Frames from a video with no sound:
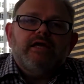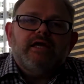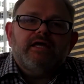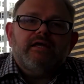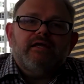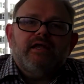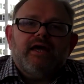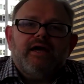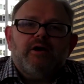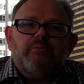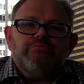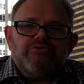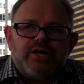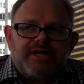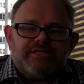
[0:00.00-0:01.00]
in
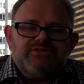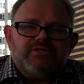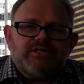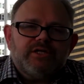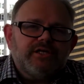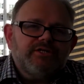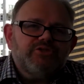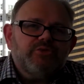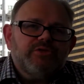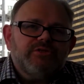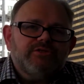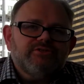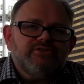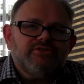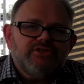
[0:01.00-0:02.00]
how brands engage
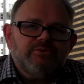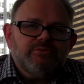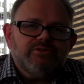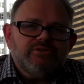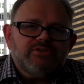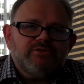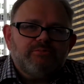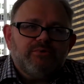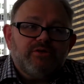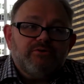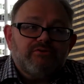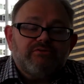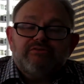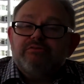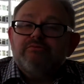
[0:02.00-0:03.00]
with consumers,
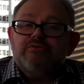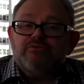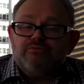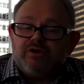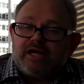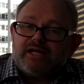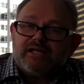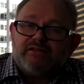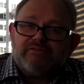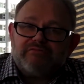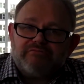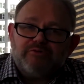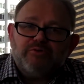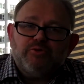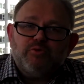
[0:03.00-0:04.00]
both directly
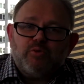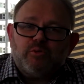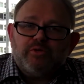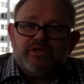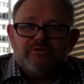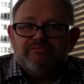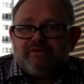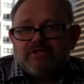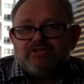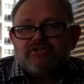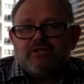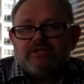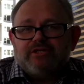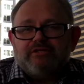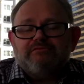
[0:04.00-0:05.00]
through what we
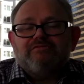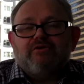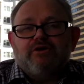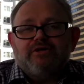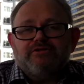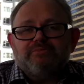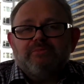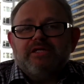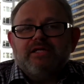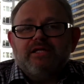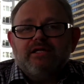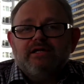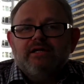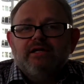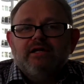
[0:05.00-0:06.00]
conventionally define as
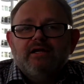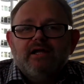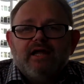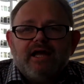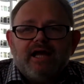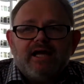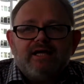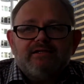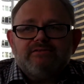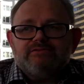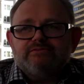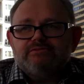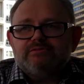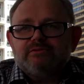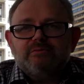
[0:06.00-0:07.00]
media
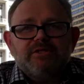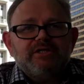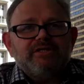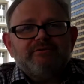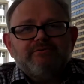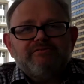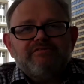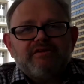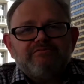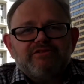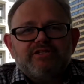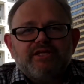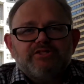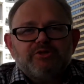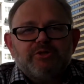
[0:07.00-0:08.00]
and the media of
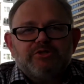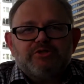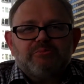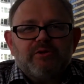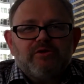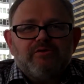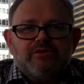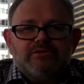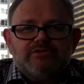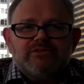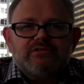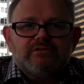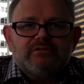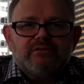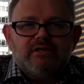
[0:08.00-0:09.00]
everyday
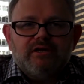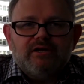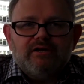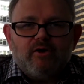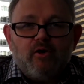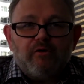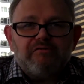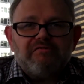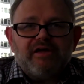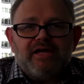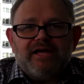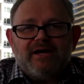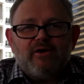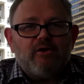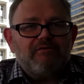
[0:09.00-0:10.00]
experience, uh, off
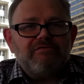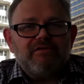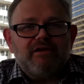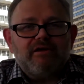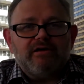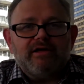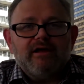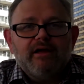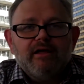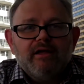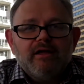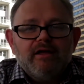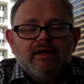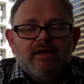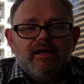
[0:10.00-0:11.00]
air, offline,
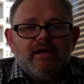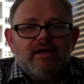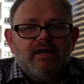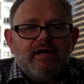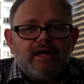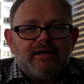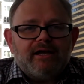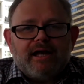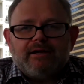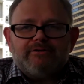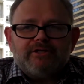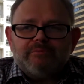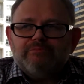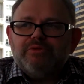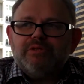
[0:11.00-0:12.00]
uh, and
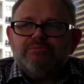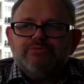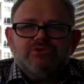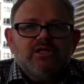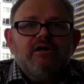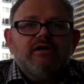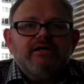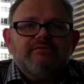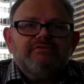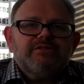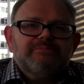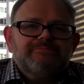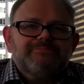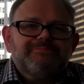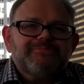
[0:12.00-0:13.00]
out in people's lives.